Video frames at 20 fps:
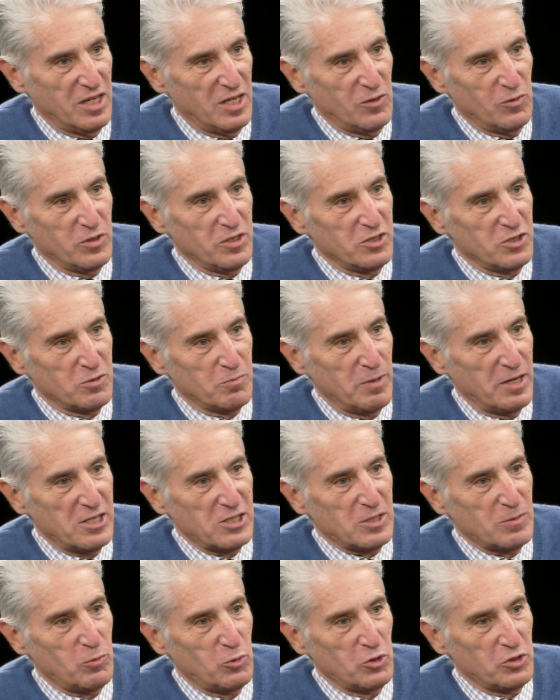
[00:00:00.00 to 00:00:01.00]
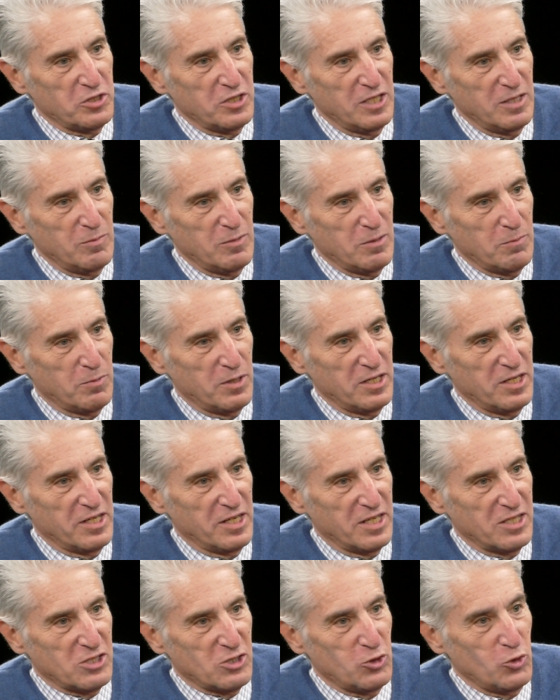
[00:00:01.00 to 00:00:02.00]
Helena's basketball team. He played
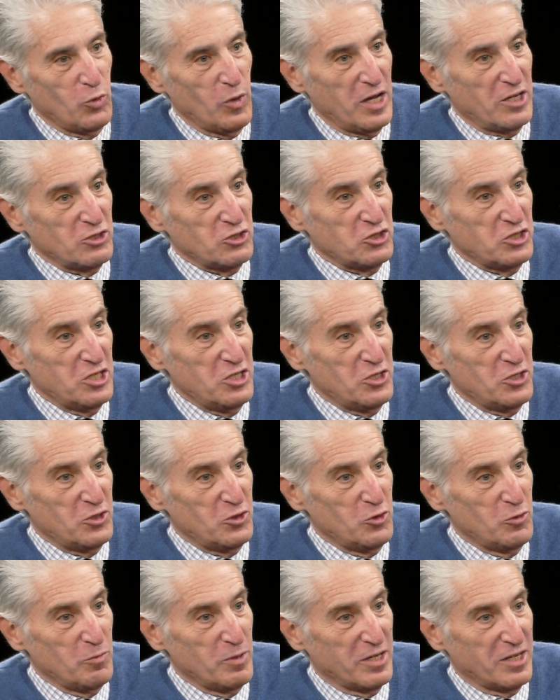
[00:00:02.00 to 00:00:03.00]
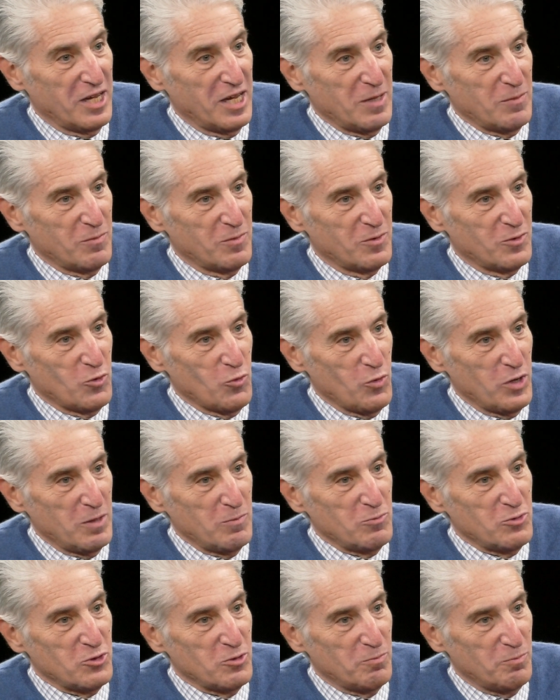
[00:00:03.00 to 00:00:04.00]
against Lou Alcindor, who became
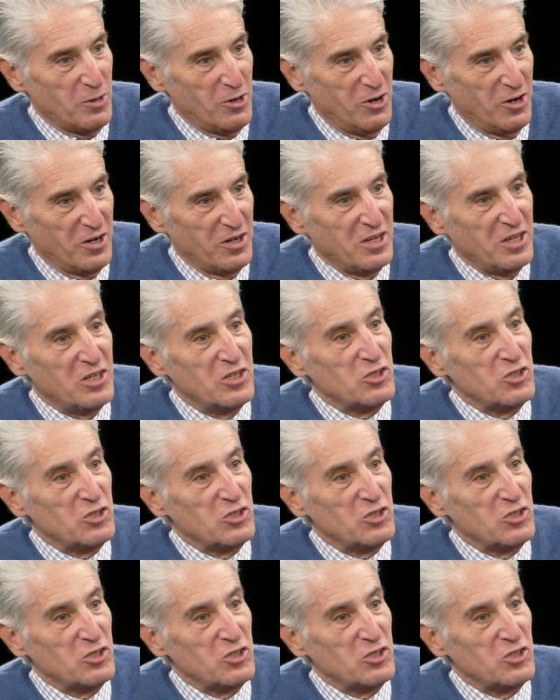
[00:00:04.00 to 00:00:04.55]
Kareem Jabbar.